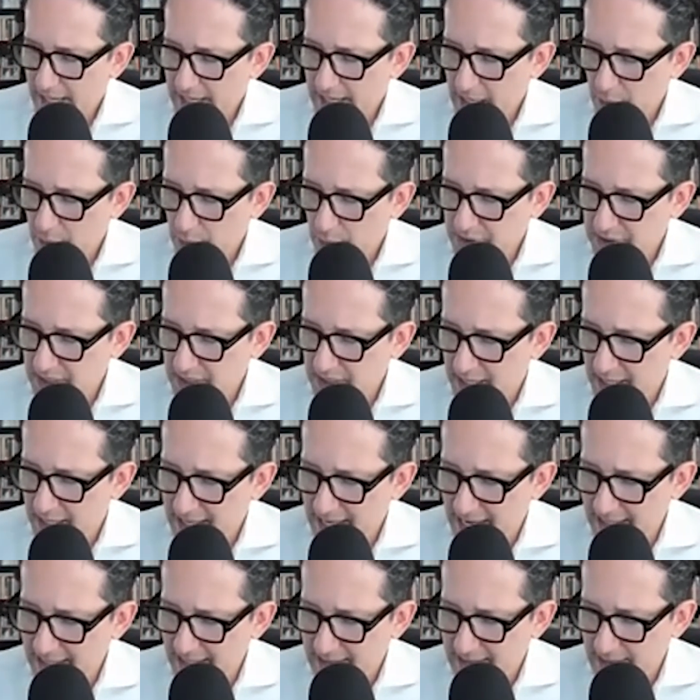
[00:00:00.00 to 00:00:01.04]
I will say
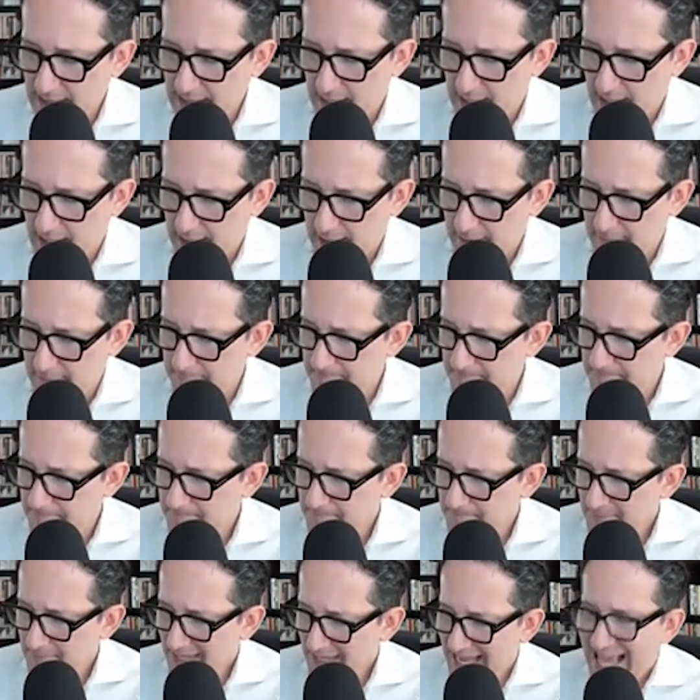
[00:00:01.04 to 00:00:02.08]
that
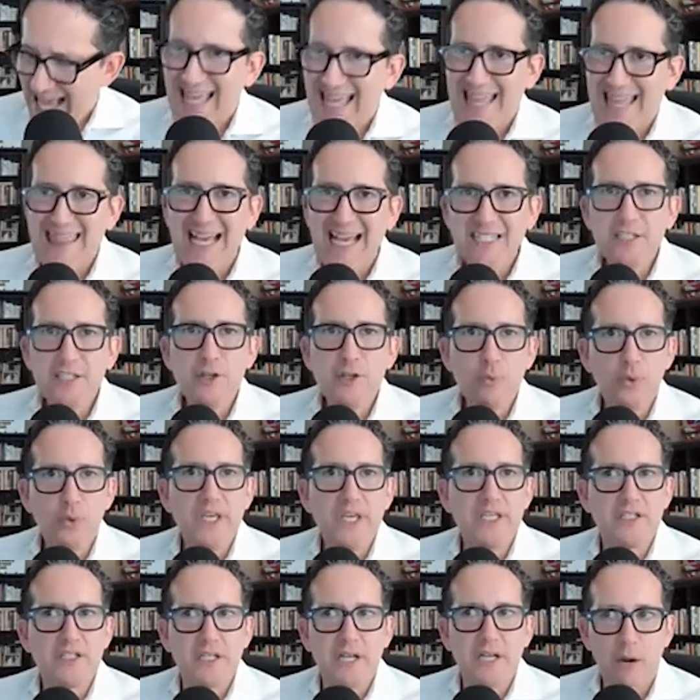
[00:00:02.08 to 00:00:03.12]
that's the
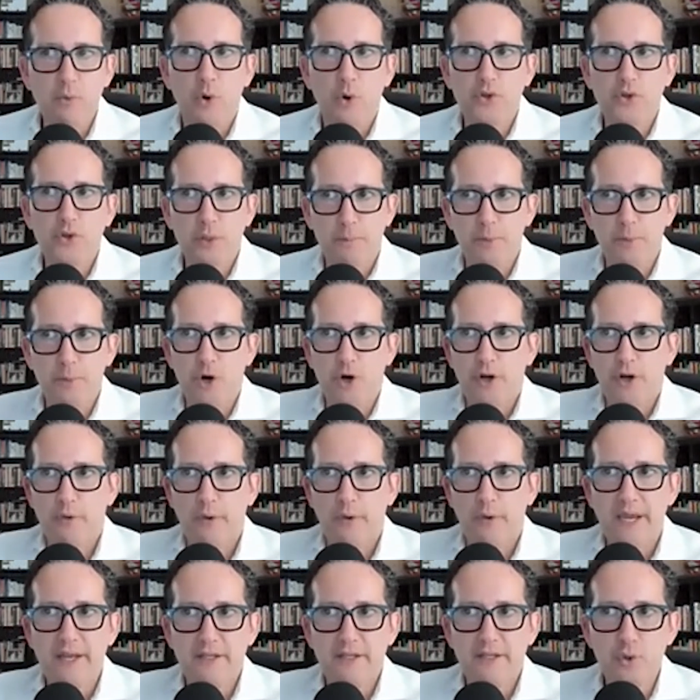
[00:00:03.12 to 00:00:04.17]
reason I wrote the book,
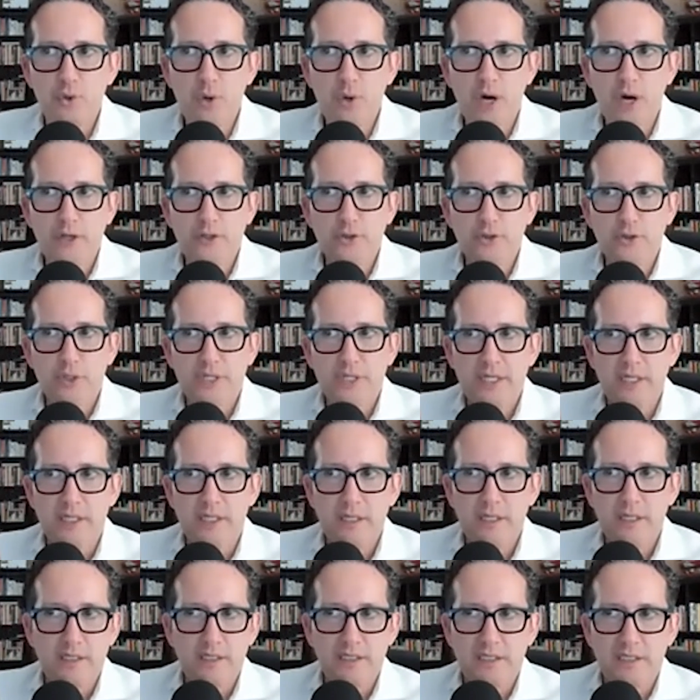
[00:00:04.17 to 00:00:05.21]
right?
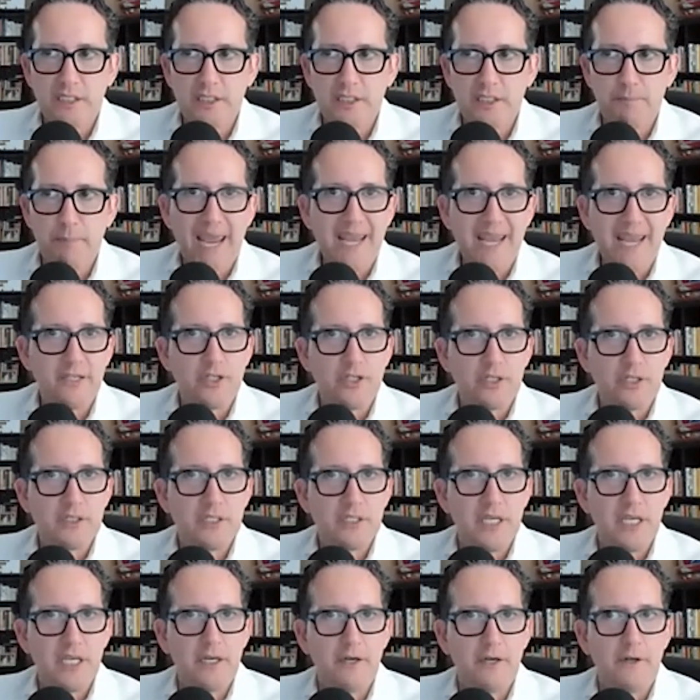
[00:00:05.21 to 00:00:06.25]
206 pages
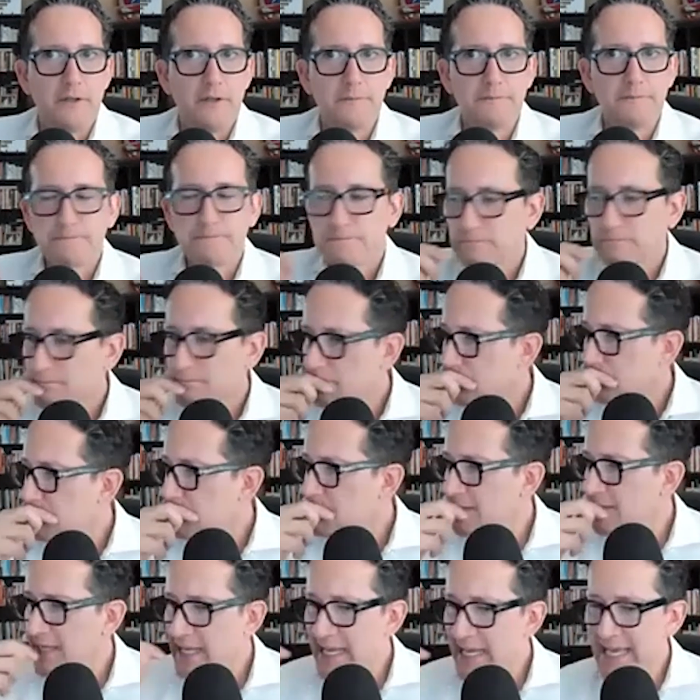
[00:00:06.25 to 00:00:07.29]
here.
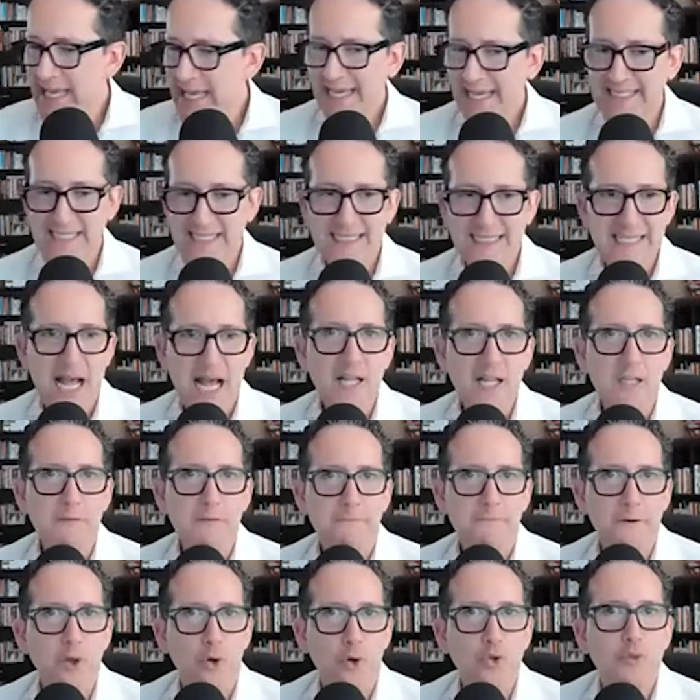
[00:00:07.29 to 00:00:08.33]
It's exactly
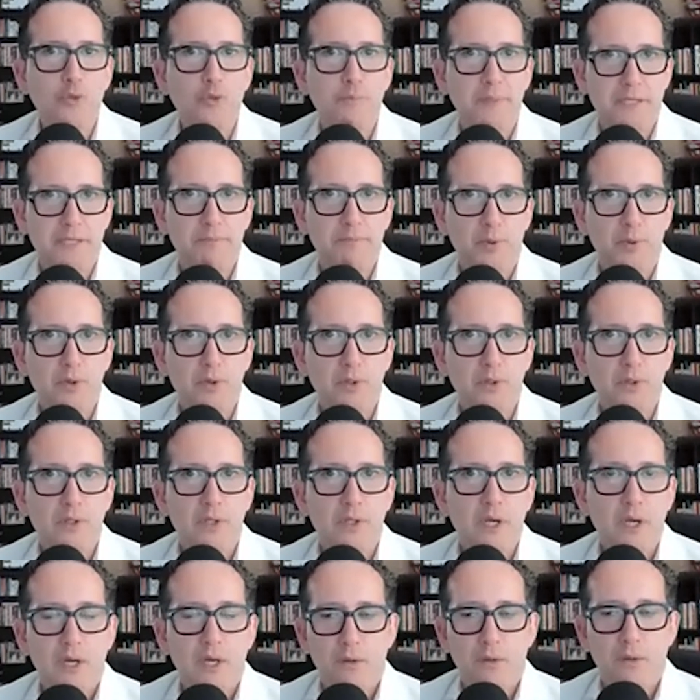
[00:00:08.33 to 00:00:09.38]
for those people.
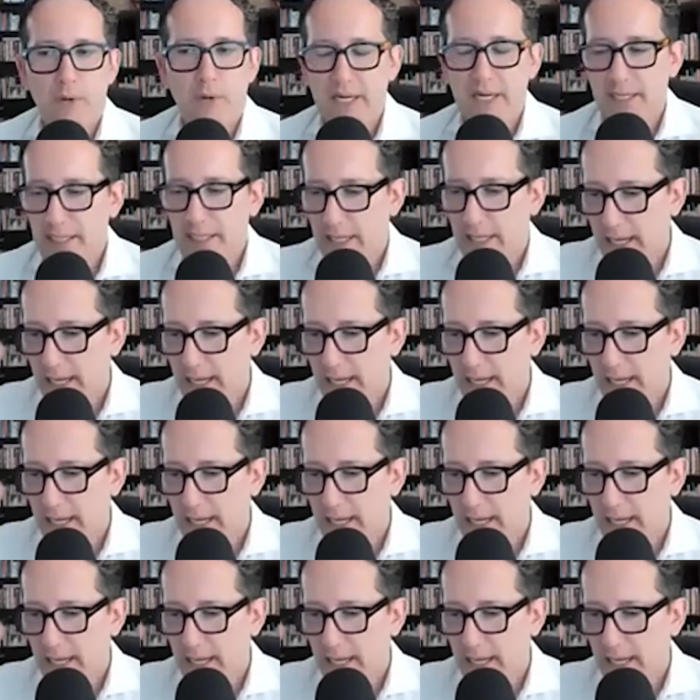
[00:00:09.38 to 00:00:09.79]
Right.